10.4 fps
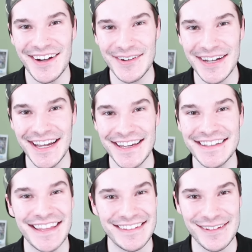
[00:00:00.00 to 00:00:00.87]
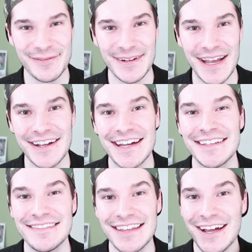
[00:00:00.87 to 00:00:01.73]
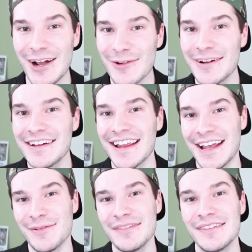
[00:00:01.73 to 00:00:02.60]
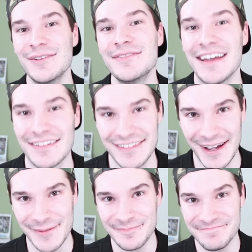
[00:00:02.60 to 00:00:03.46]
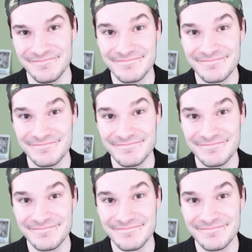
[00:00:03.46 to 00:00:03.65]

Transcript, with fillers: Okay, that's it for now, guys. Stay awkward, and I will see you next time.